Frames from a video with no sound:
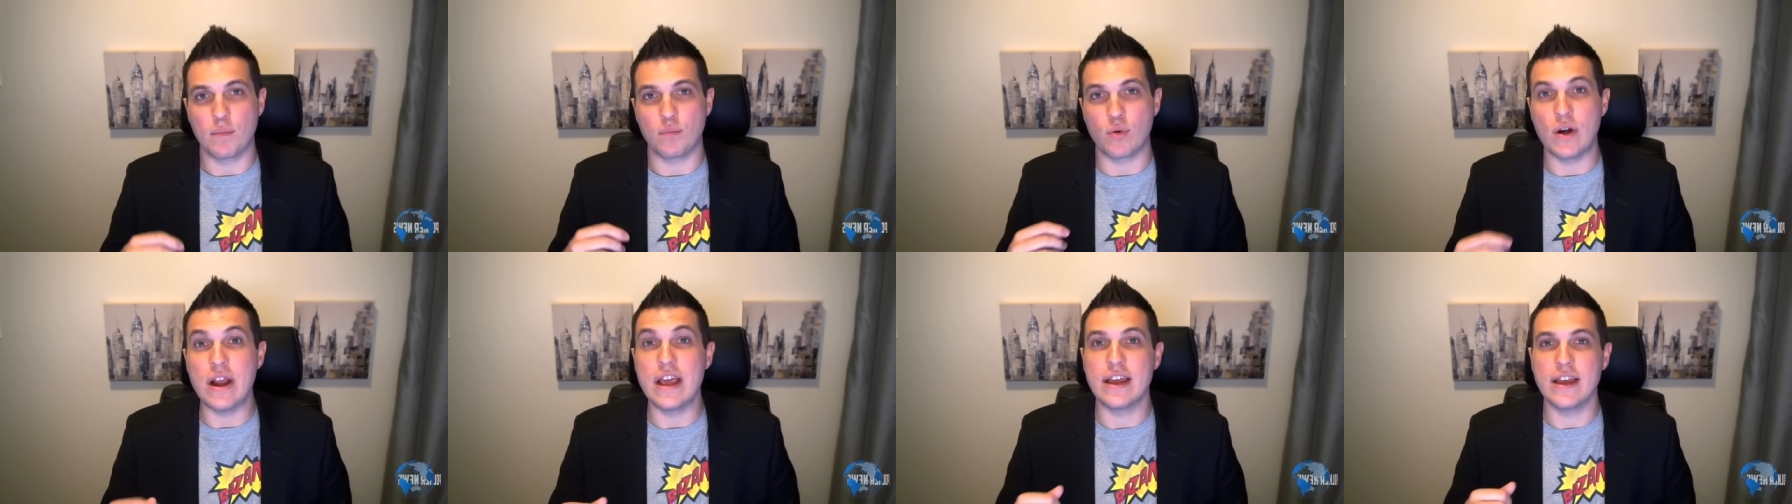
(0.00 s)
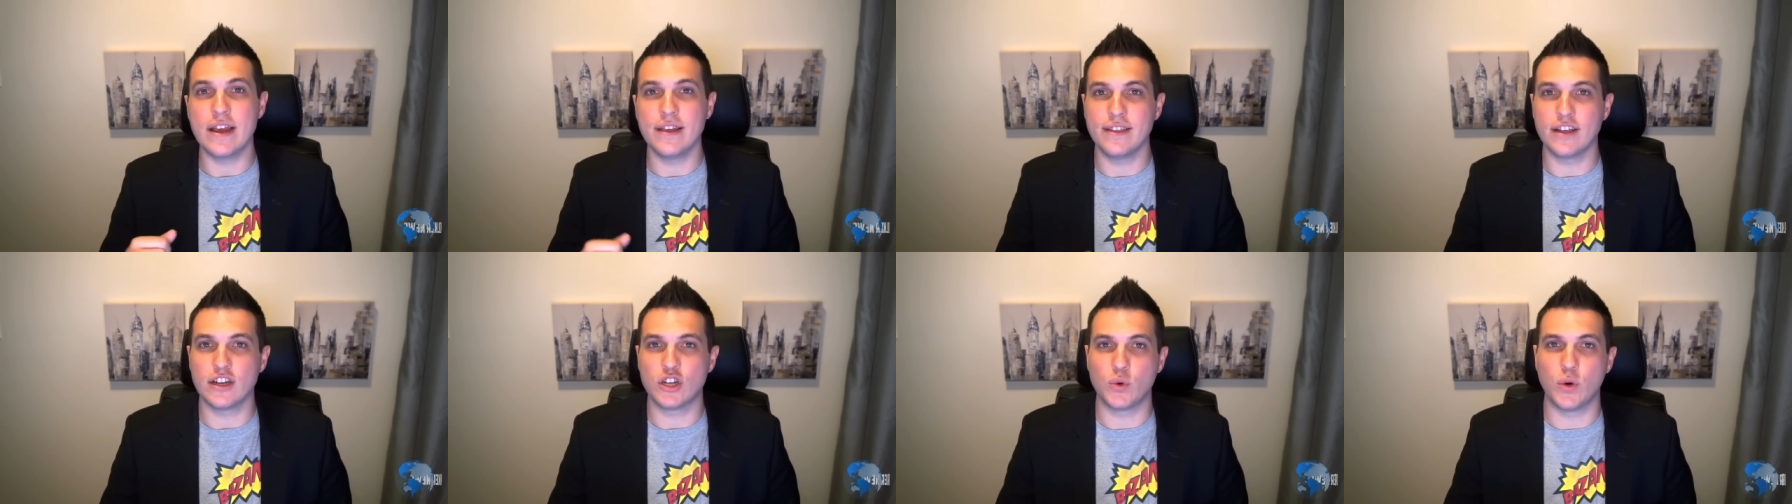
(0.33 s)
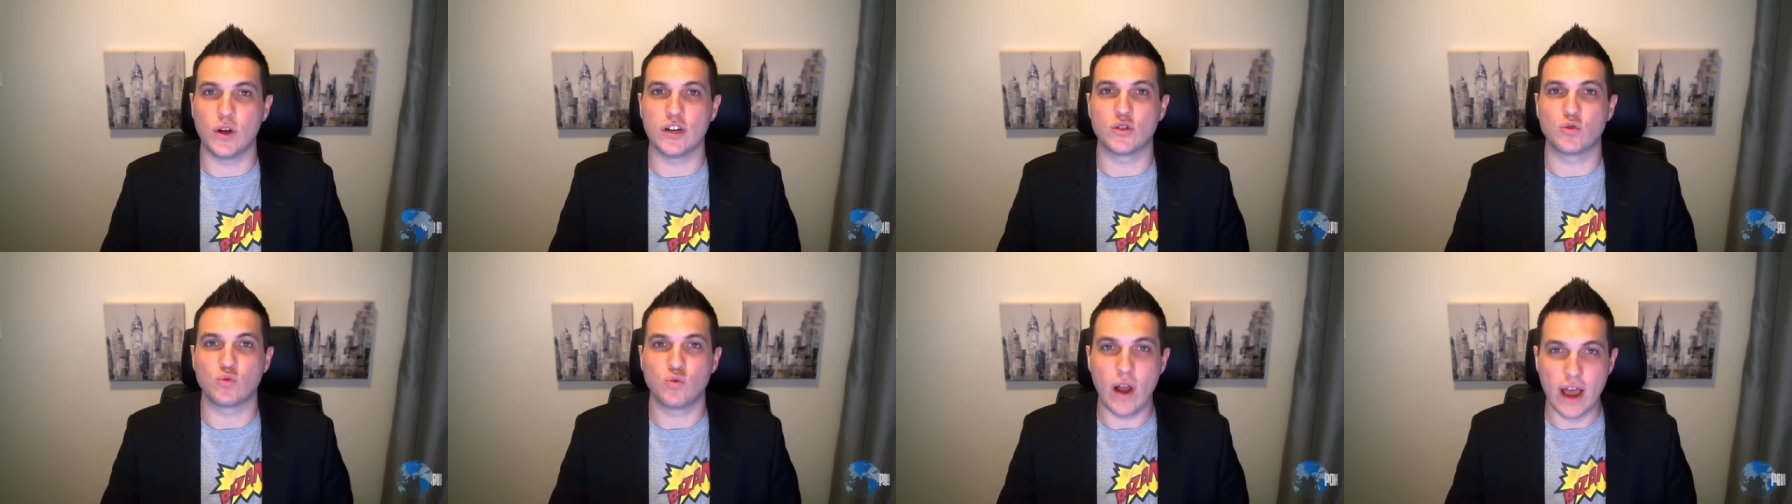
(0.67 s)
breaking the
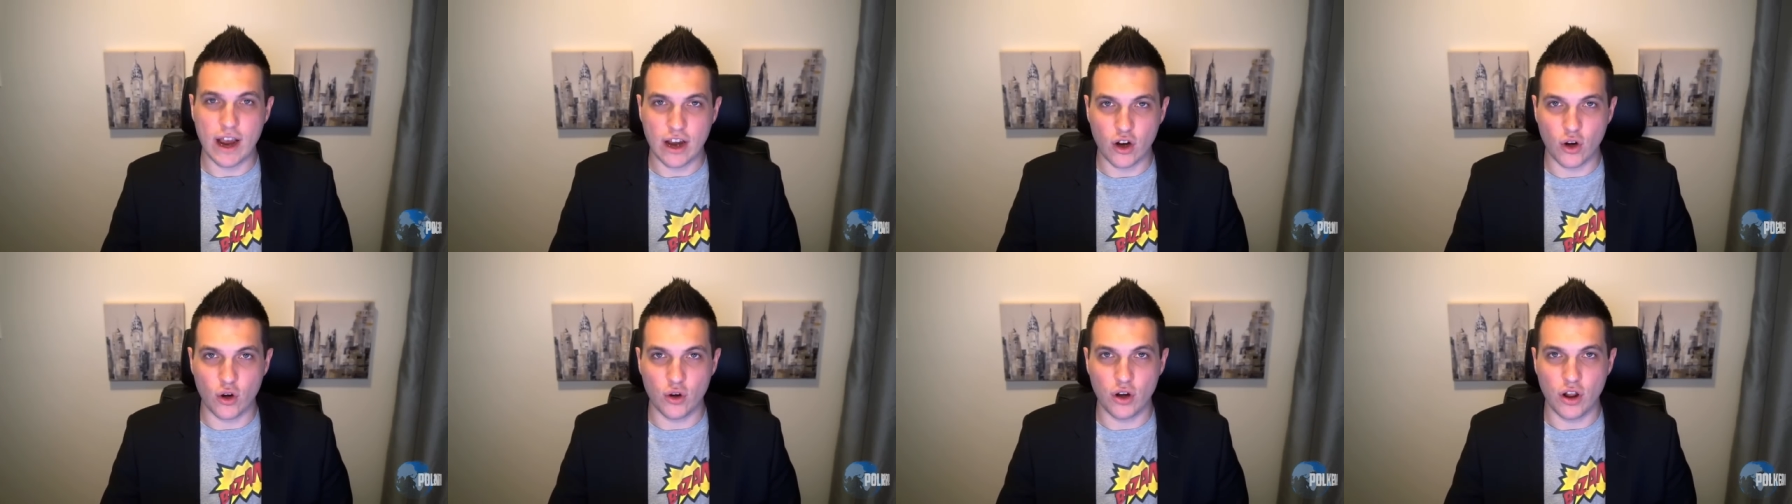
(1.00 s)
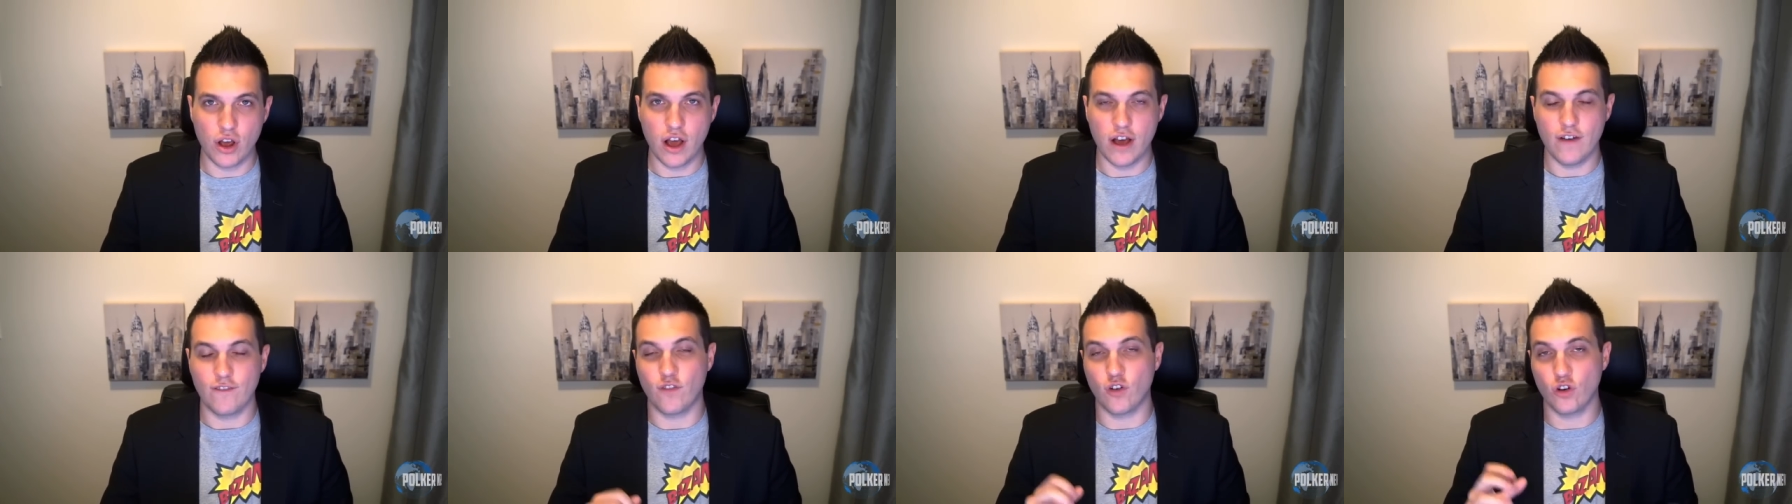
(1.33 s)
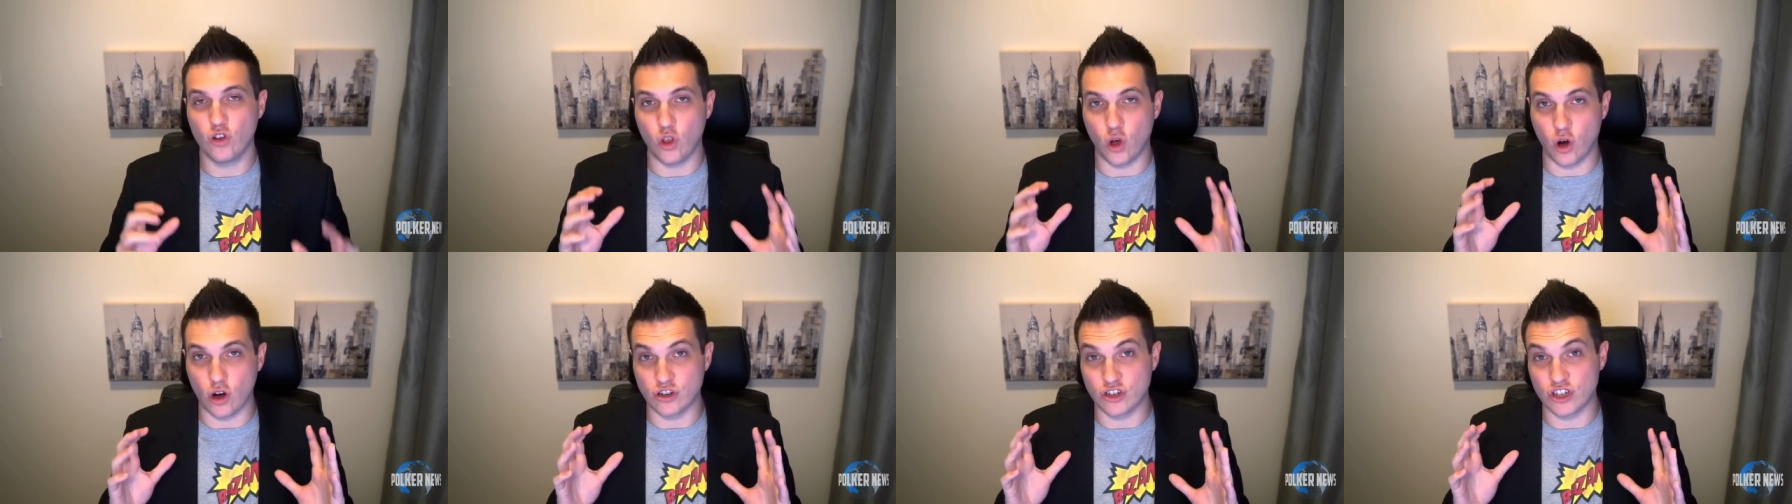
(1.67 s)
Twitch record
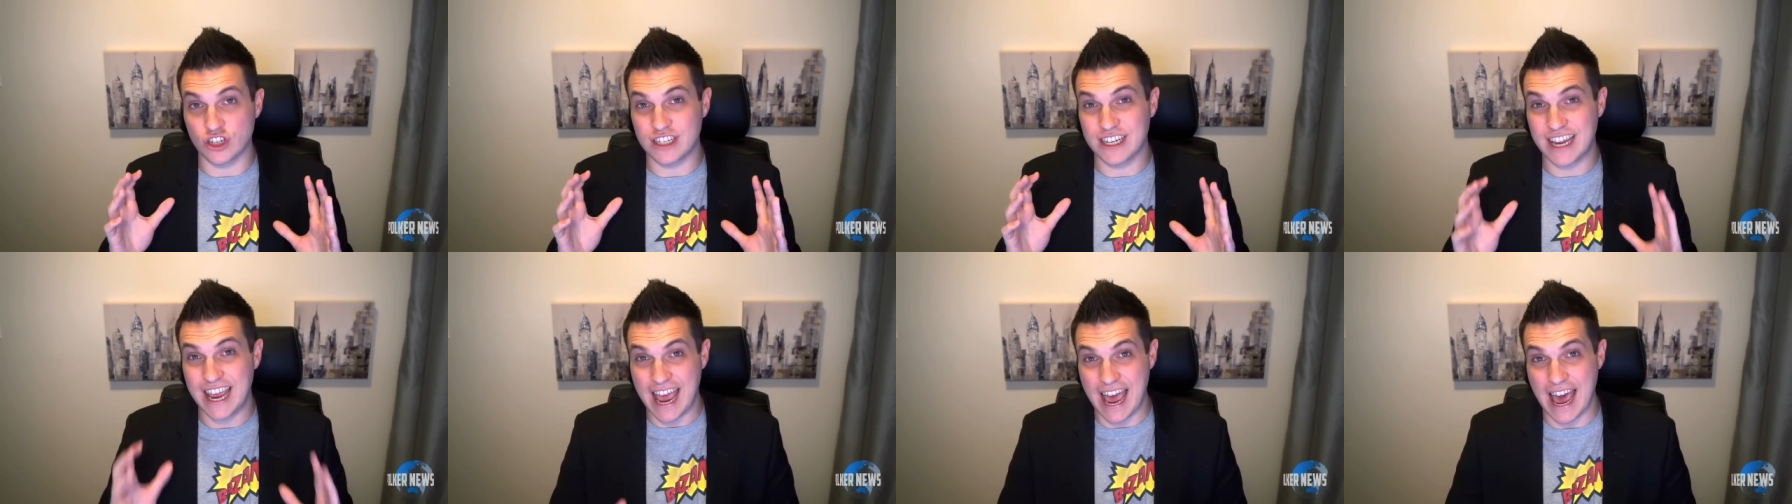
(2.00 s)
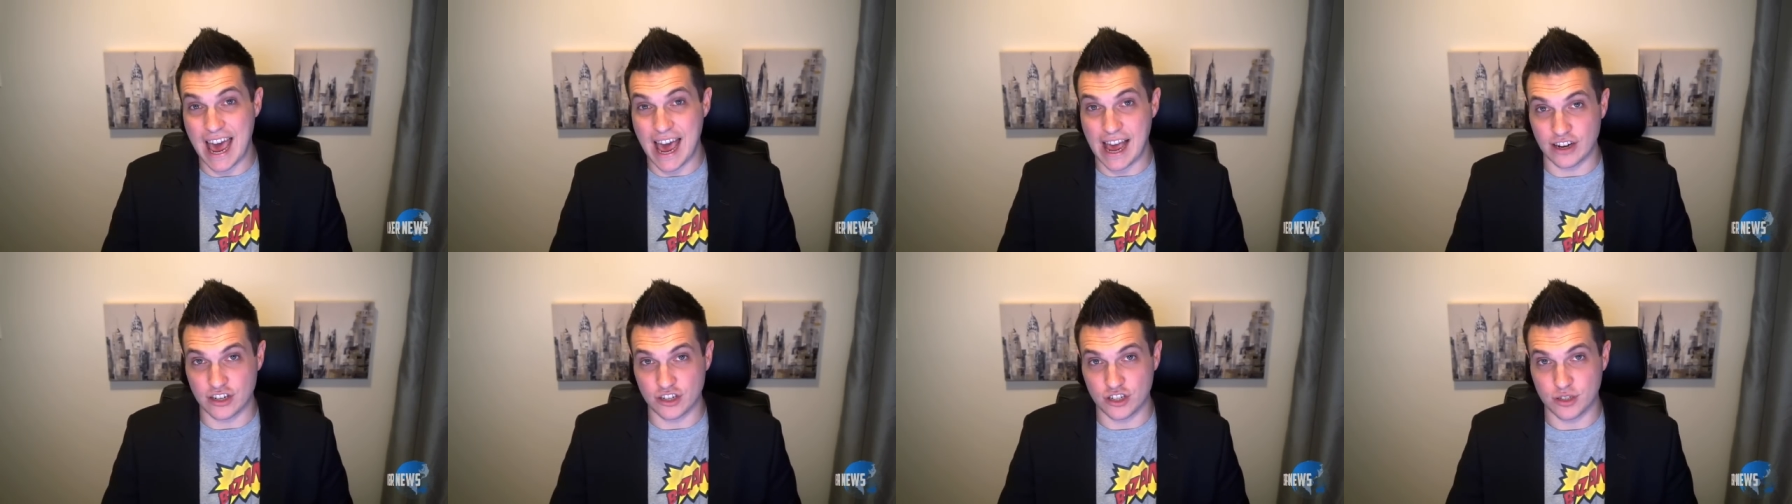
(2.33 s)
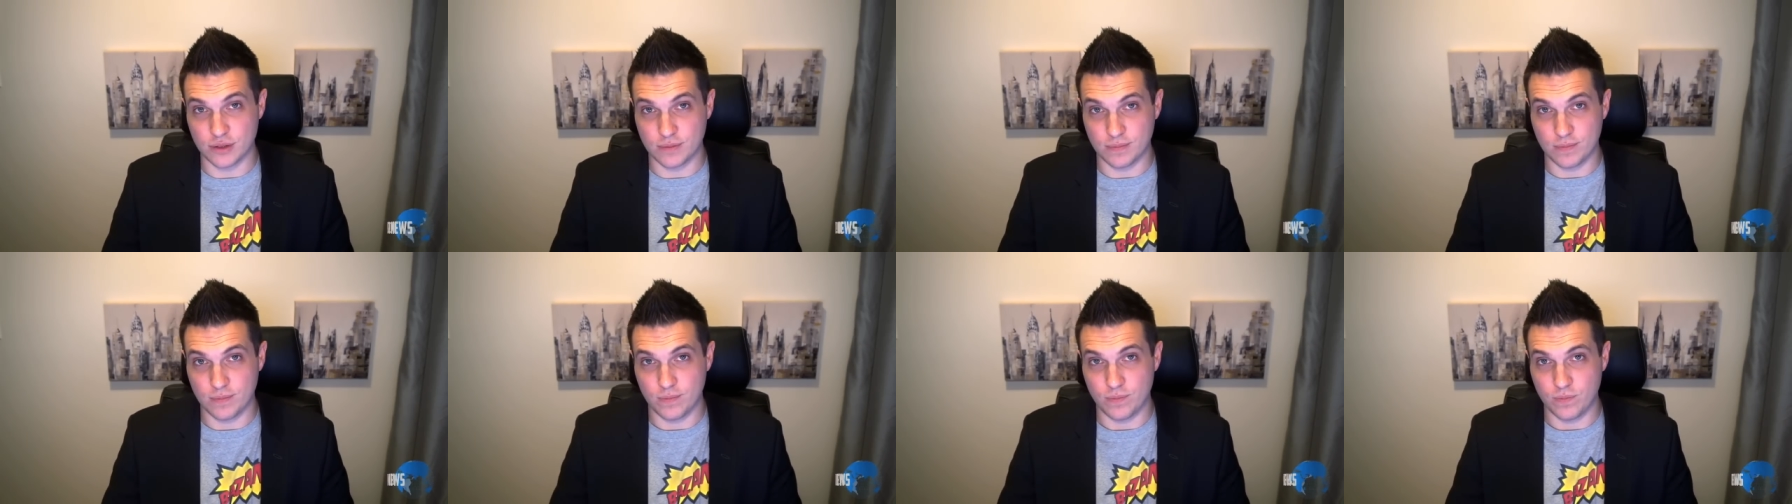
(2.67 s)
for largest
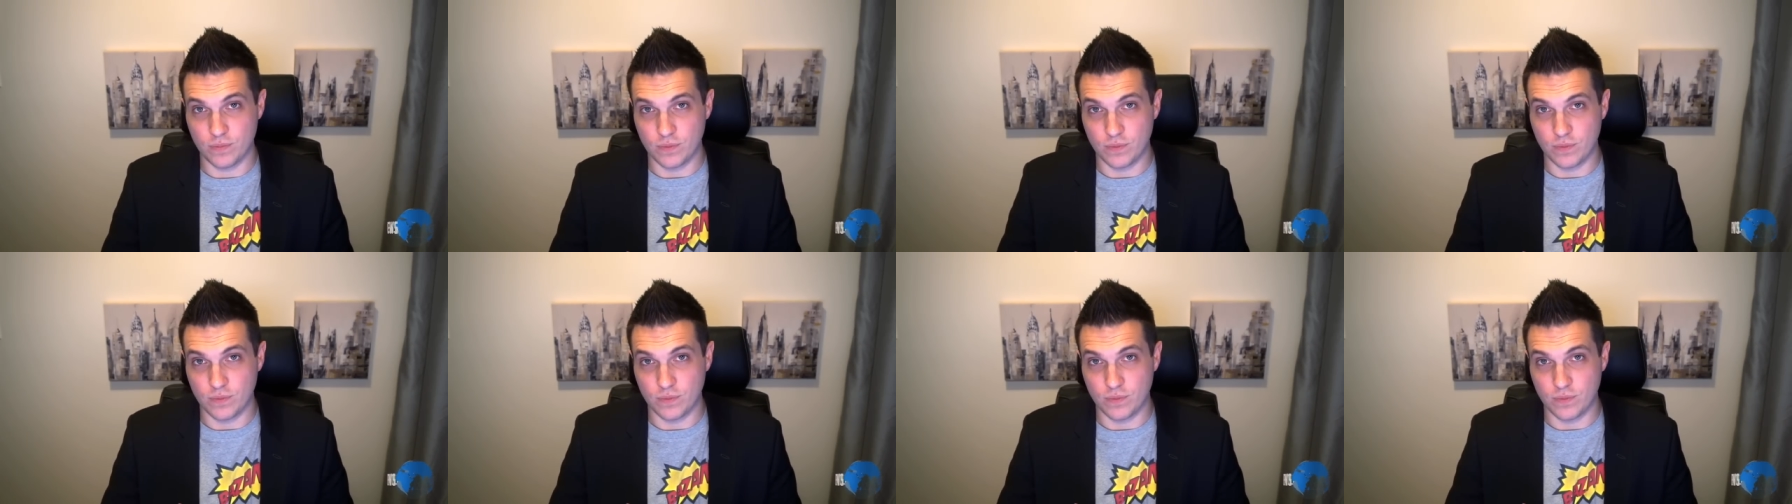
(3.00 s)
cash.